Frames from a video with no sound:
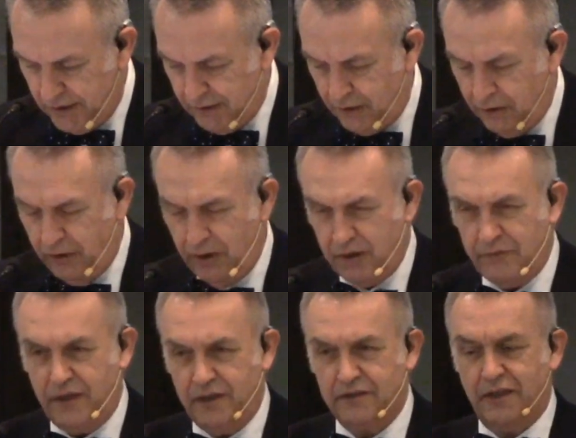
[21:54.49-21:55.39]
all
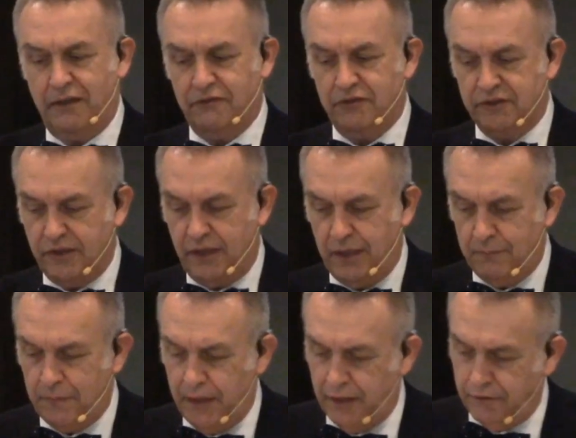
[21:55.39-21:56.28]
of us have some